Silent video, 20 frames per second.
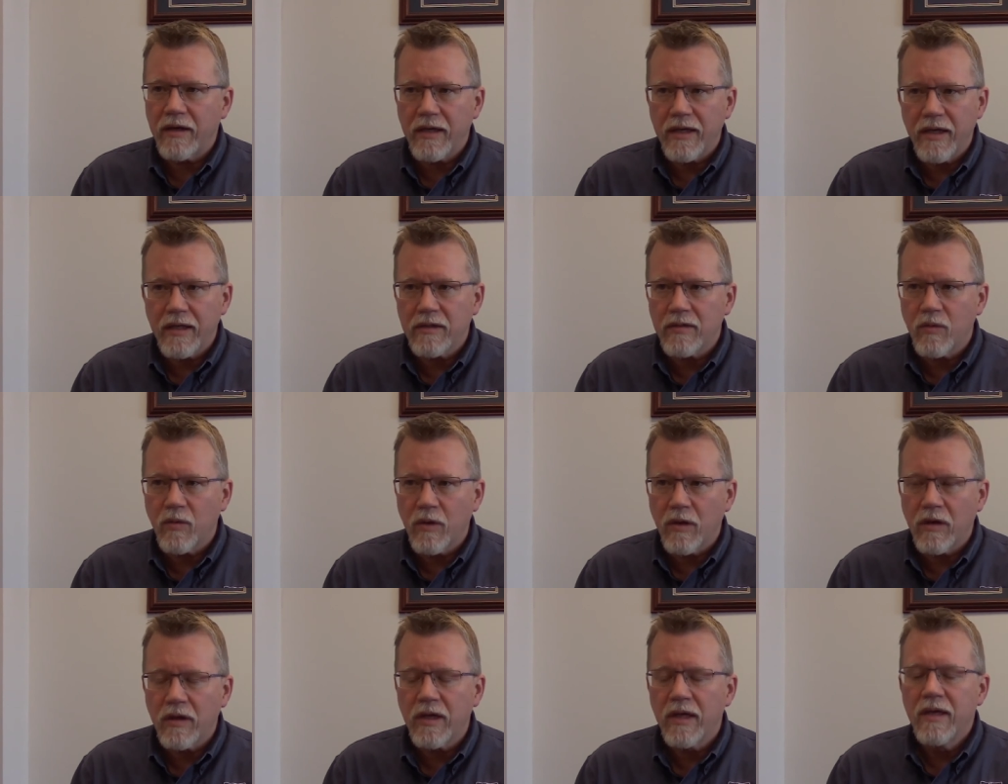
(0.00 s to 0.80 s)
and get to
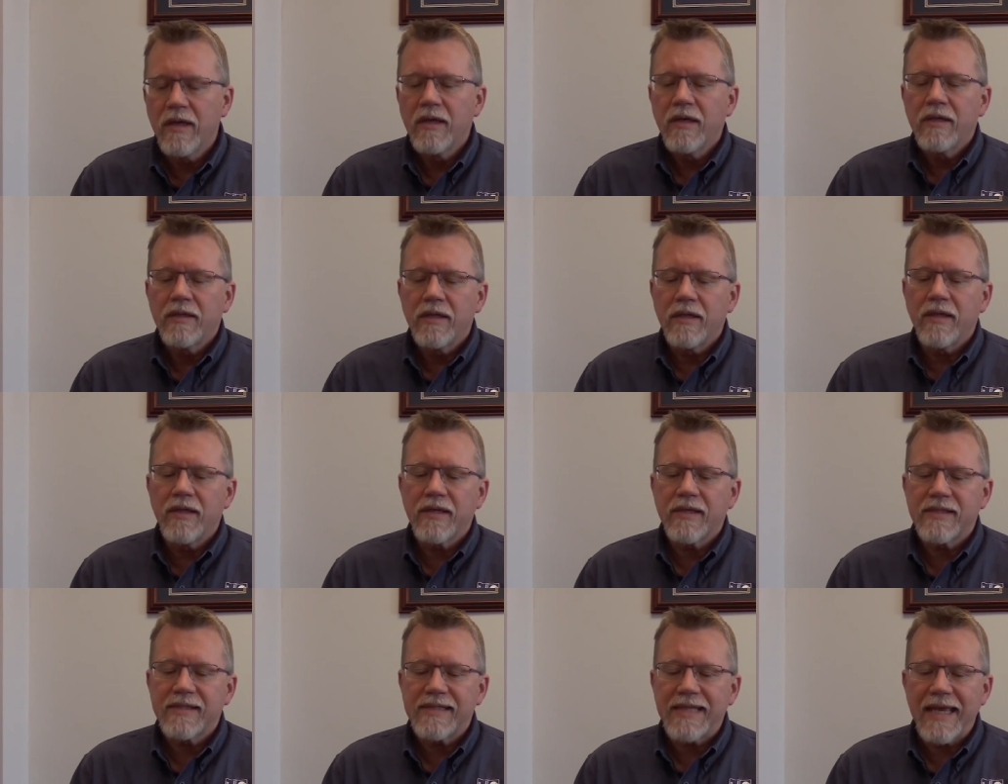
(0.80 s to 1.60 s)
work to the
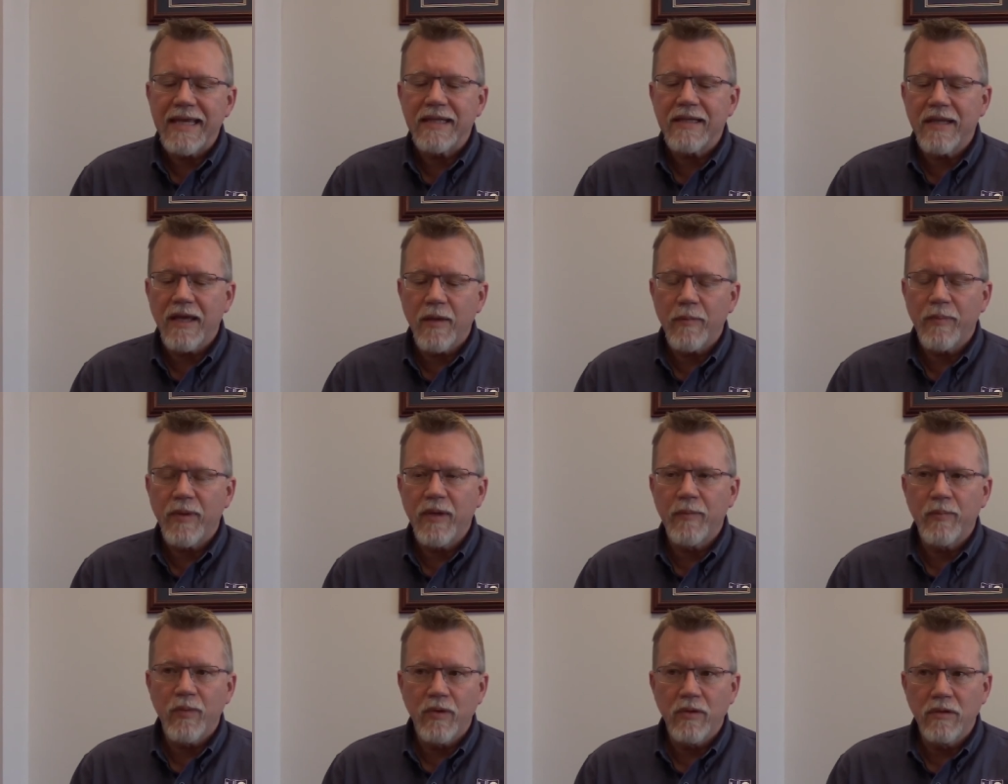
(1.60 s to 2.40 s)
extent that
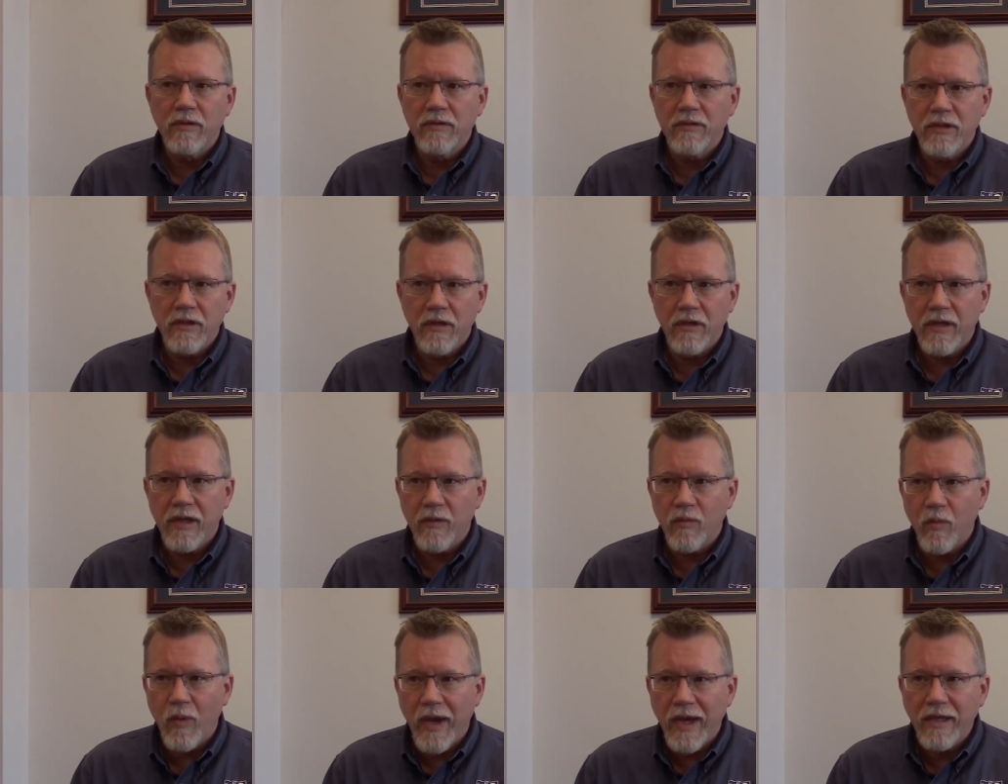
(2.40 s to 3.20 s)
people, you know,
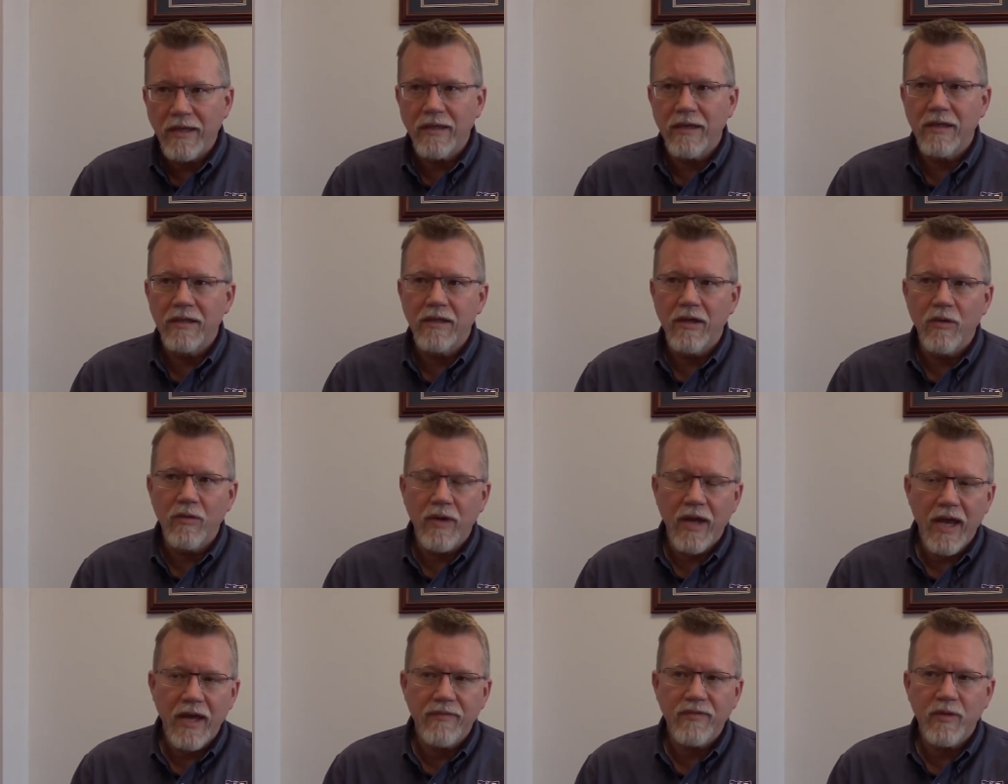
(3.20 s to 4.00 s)
can wait and
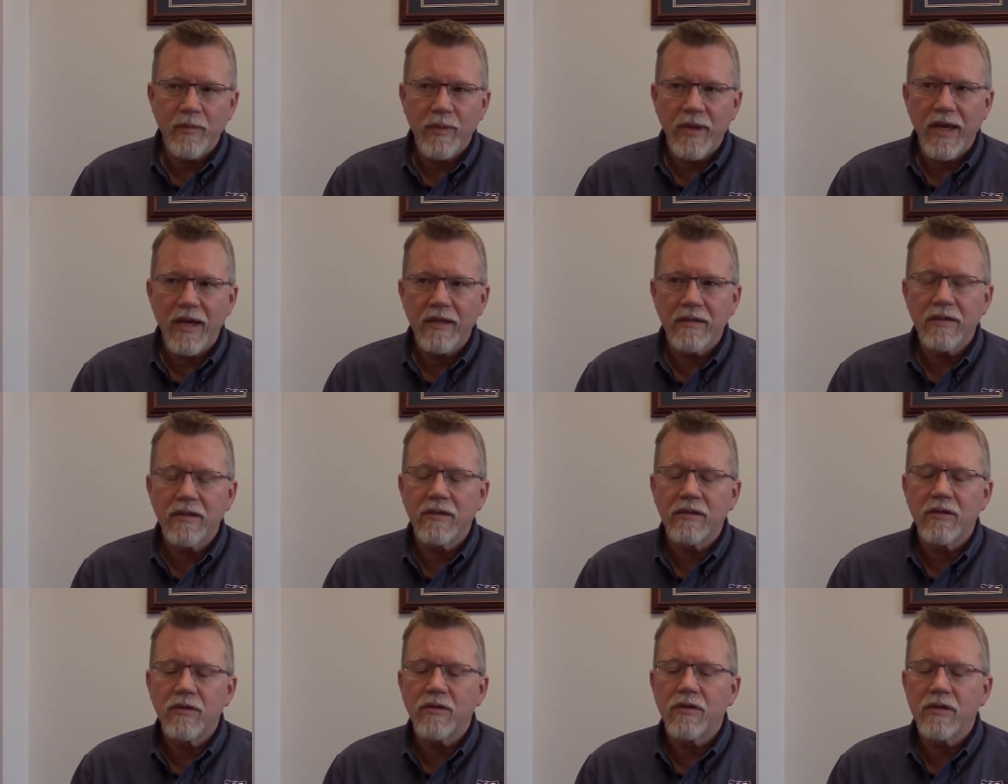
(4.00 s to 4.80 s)
don't have to be out
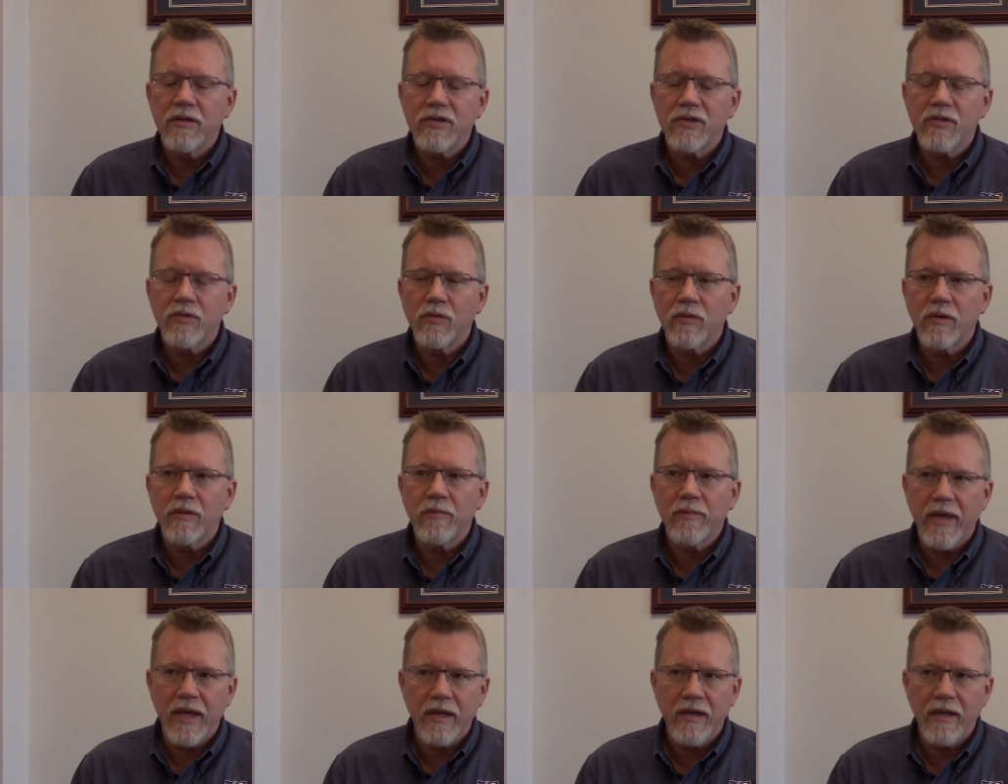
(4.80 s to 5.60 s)
there during a
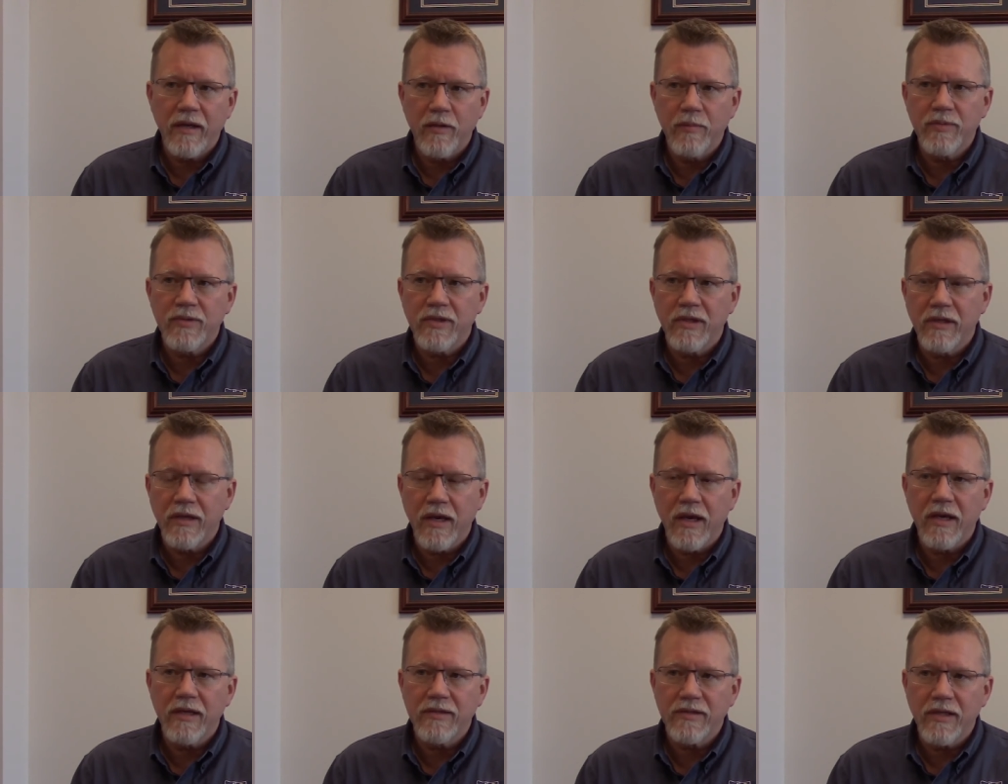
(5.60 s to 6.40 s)
storm, that helps the
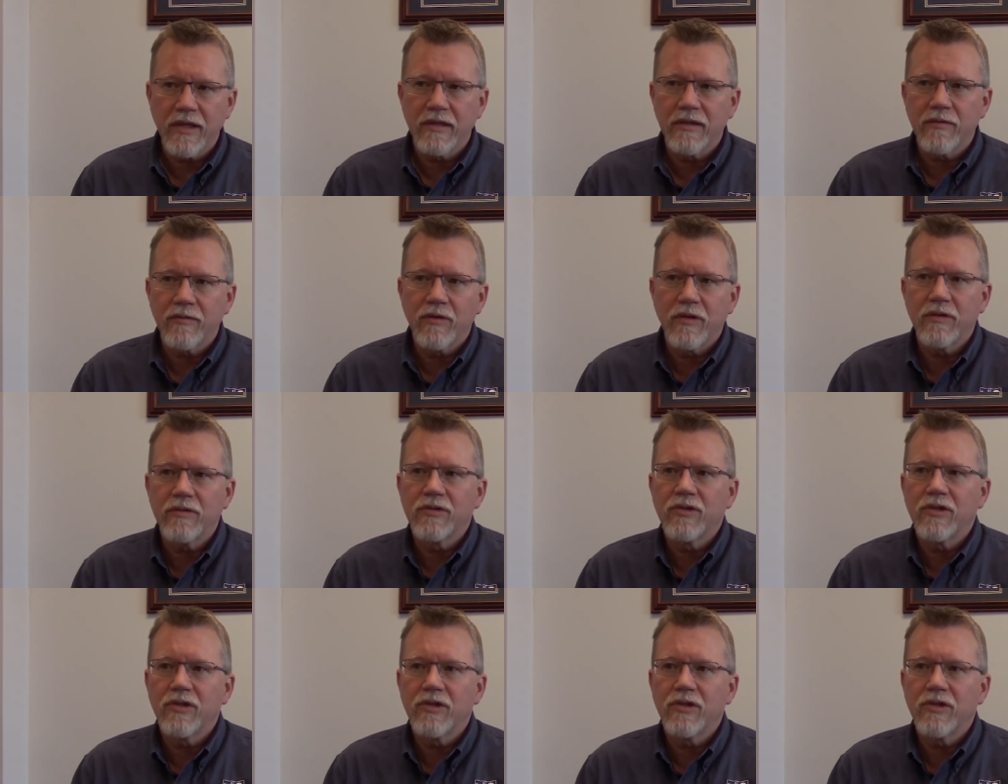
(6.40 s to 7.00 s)
guys get the roads